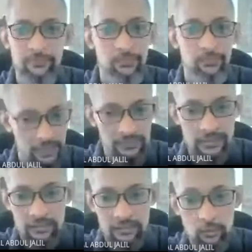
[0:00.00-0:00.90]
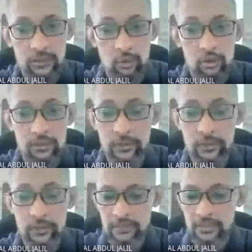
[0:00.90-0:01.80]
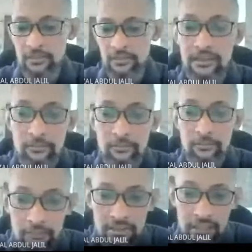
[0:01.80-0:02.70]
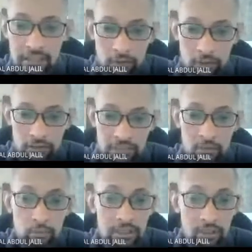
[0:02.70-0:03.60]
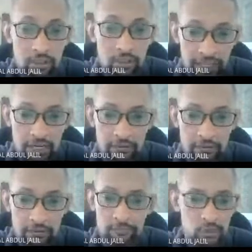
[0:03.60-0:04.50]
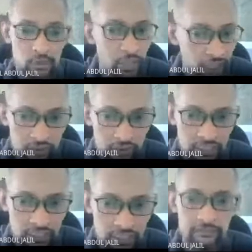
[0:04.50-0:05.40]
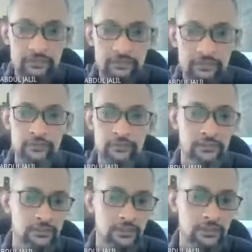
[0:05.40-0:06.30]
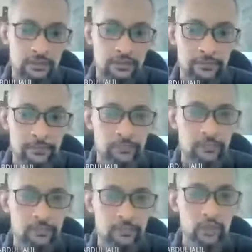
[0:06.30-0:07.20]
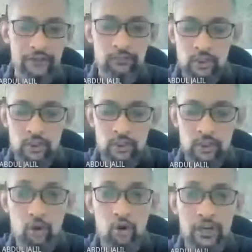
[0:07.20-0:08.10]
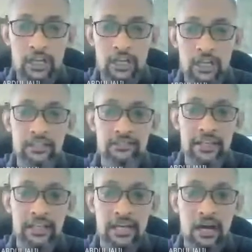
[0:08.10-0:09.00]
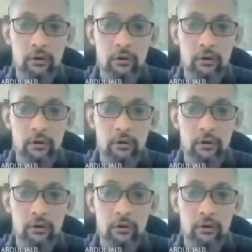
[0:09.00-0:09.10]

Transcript: Yes, they spoil the whole thing because sometimes the level of skill will not there, okay? You cannot actually achieve them first. You have to know your kind of understanding how